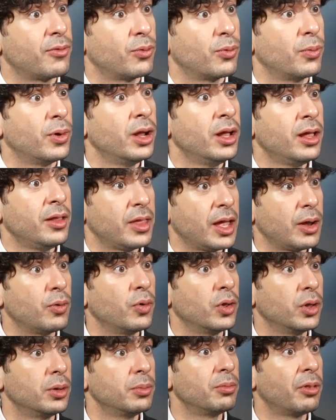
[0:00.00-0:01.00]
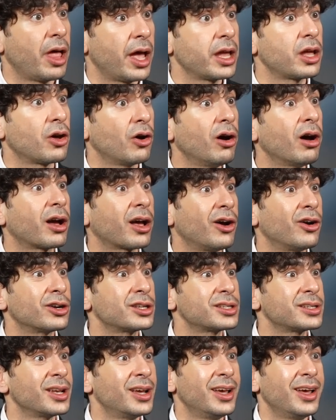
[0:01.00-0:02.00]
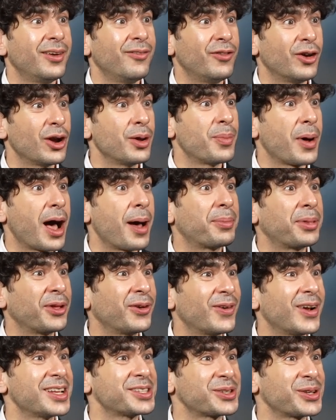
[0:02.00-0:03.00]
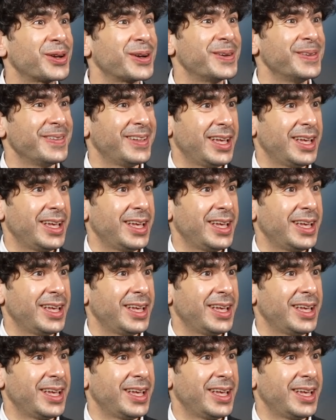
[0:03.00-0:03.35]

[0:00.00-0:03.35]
and they really like Hook. Hook's a very popular wrestler.